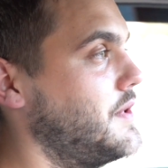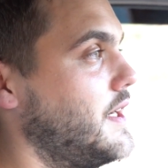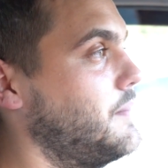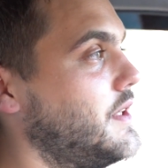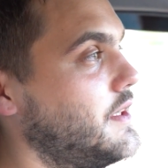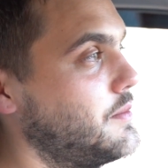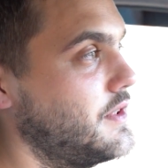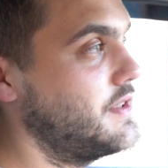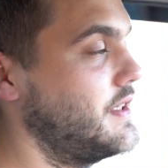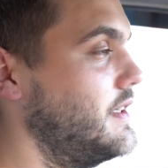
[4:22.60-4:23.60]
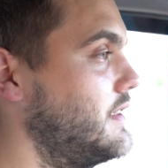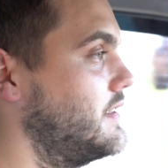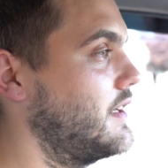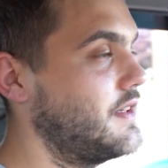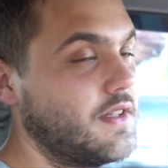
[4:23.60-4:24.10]
on me and were seized
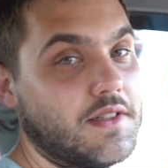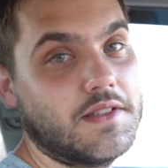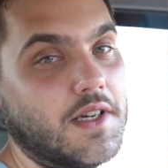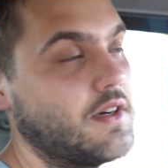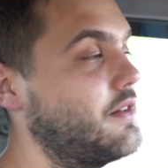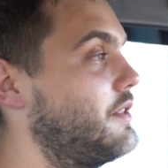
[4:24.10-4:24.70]
on the inside of the